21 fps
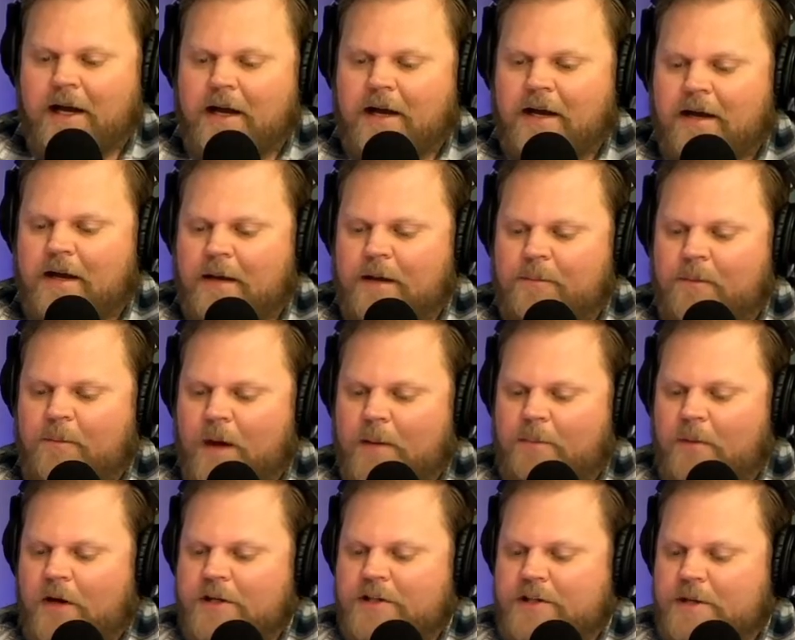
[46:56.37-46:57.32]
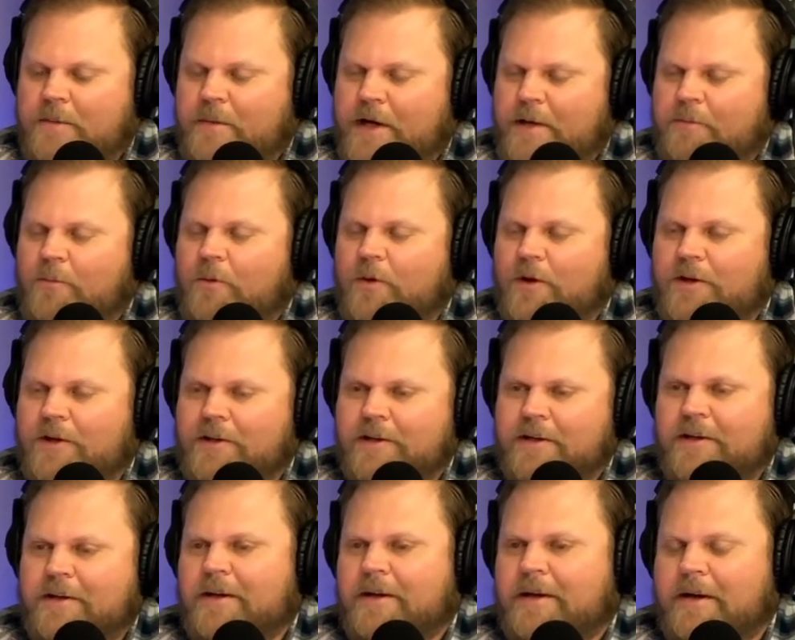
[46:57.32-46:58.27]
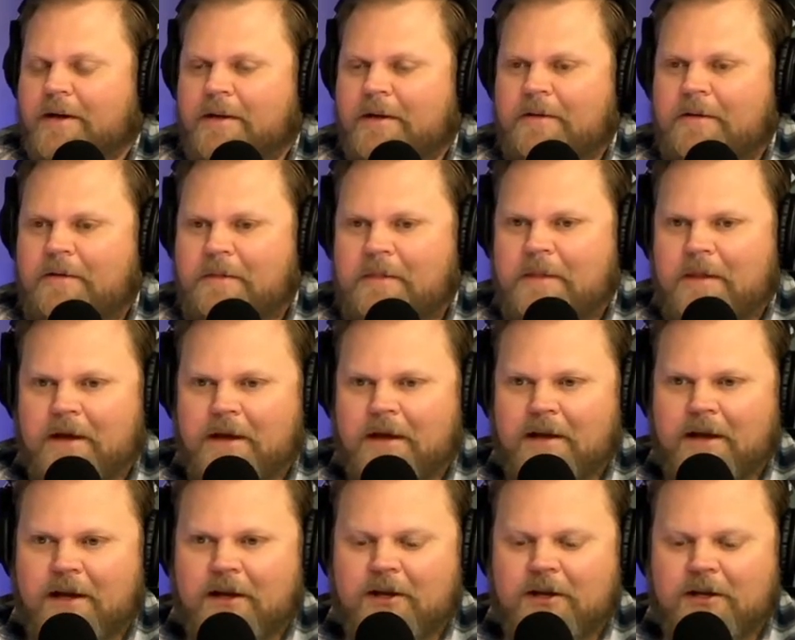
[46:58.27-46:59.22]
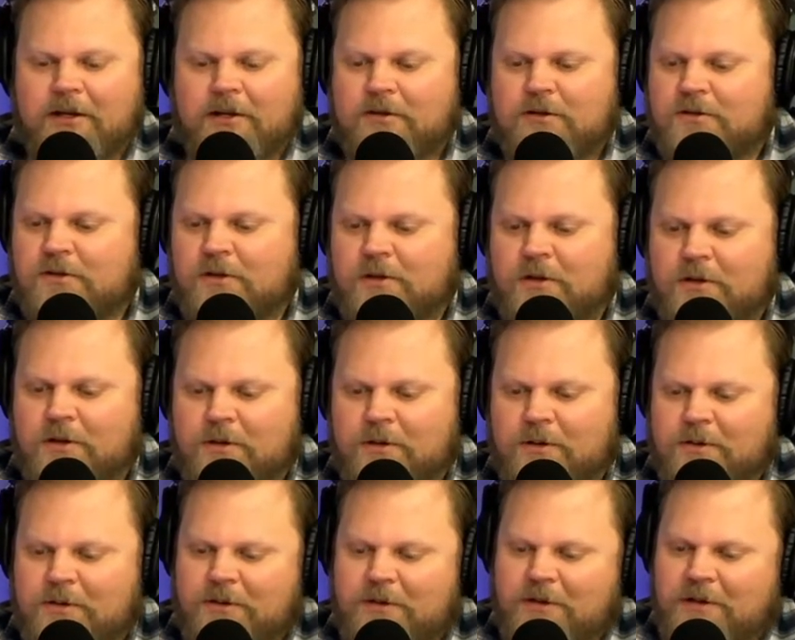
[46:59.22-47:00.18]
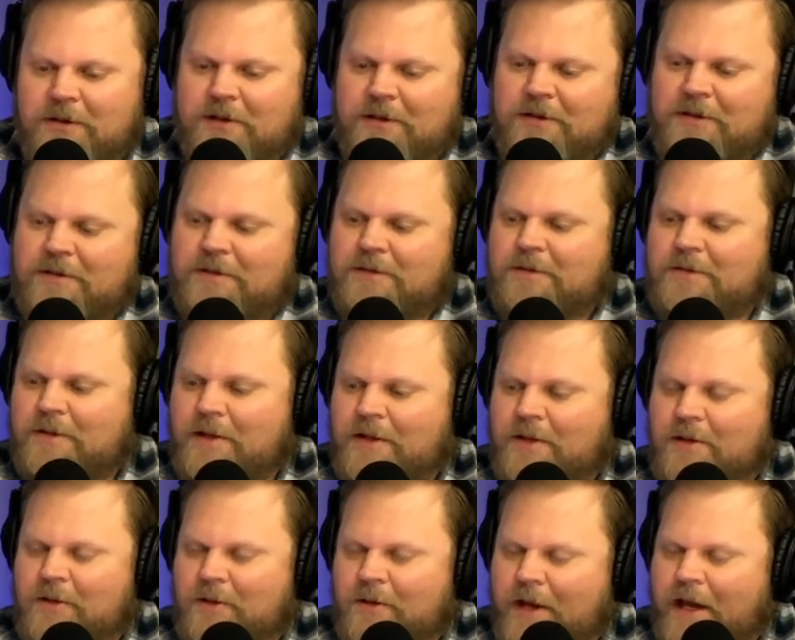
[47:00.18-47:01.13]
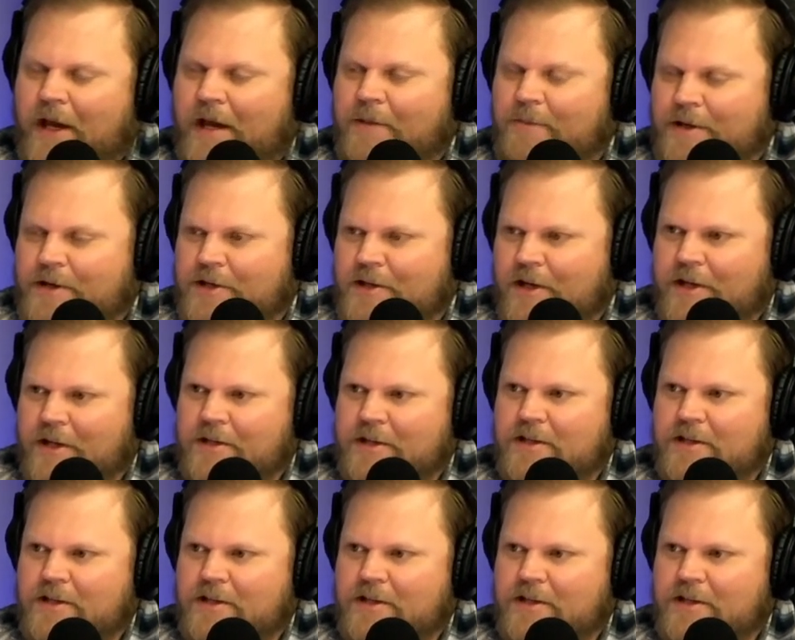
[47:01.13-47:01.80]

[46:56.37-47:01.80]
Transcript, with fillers: I, I probably should have made it more clear. Uh, I could have used the the the little game at Chuck E.